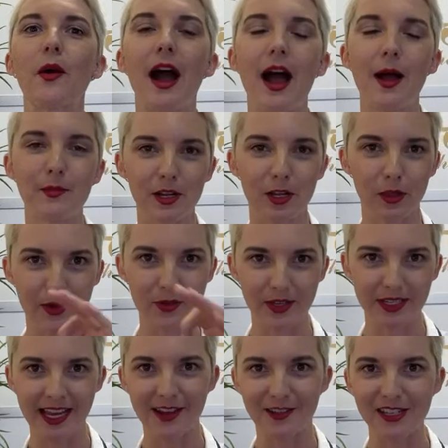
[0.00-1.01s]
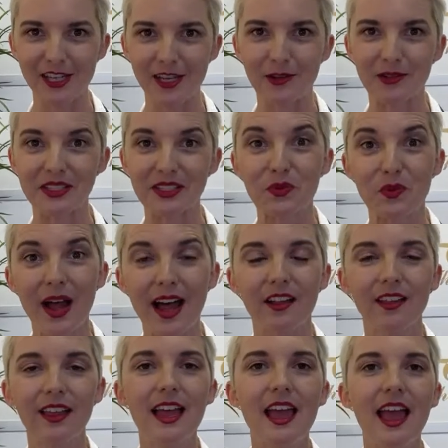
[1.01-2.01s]
I'm gonna throw this out to you as
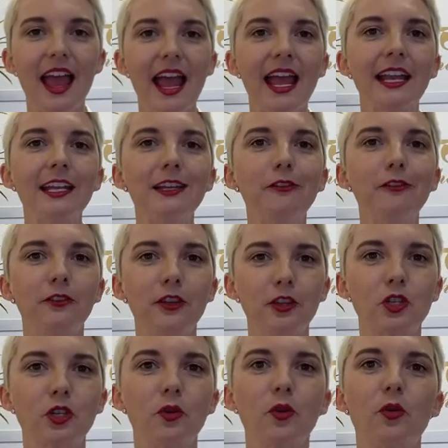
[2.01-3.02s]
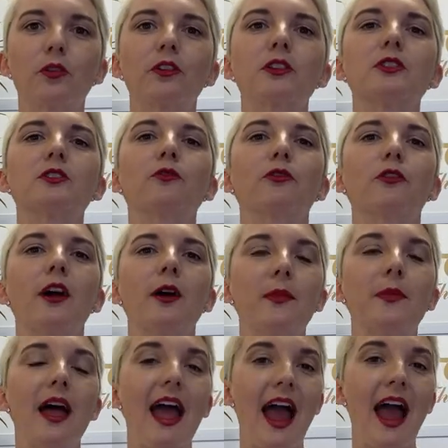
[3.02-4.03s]
well. Any future orders from
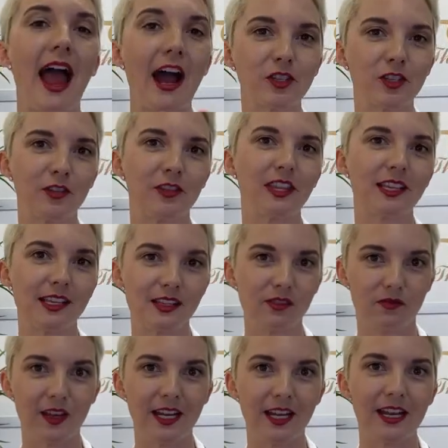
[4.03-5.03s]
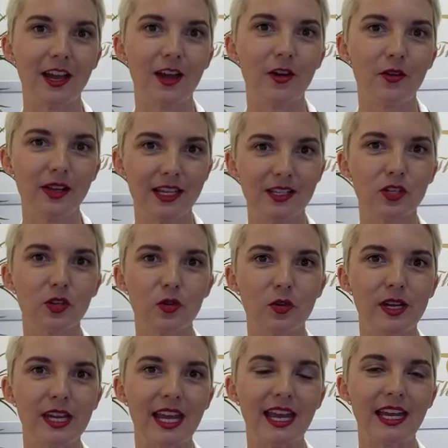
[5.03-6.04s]
after this video is
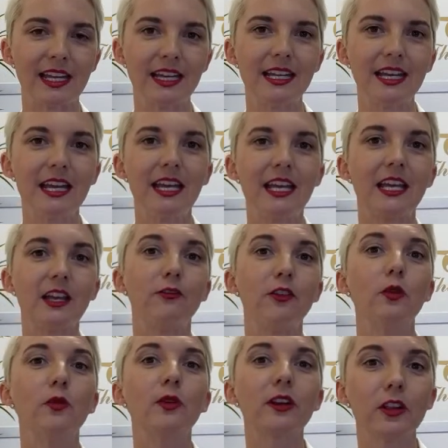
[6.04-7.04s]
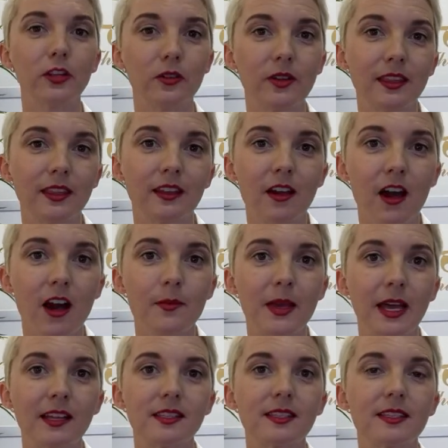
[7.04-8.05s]
created, if you include in the
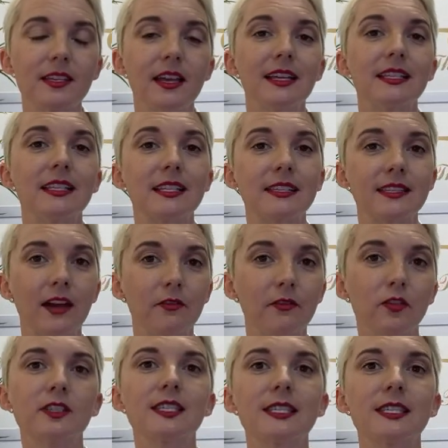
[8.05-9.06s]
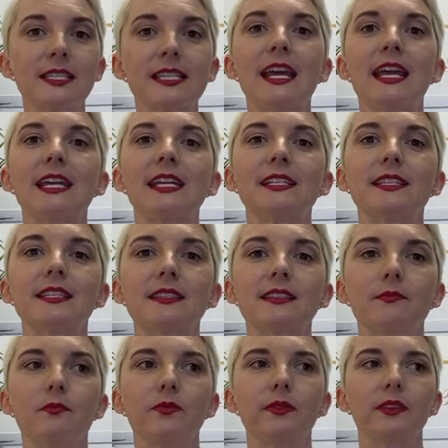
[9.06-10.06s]
comments several states,
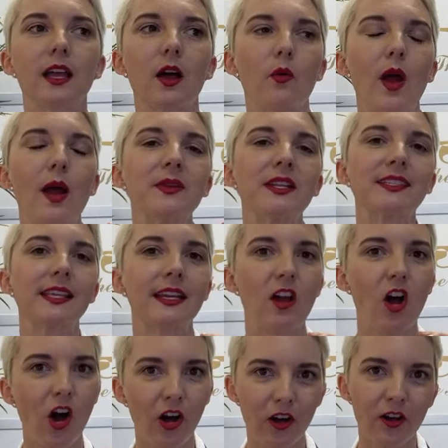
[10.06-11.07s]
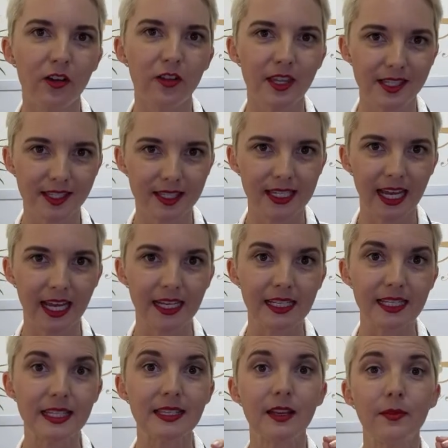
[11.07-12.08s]
I'm gonna say all the
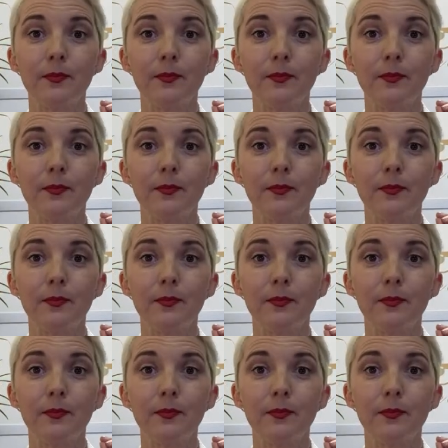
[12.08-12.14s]
states,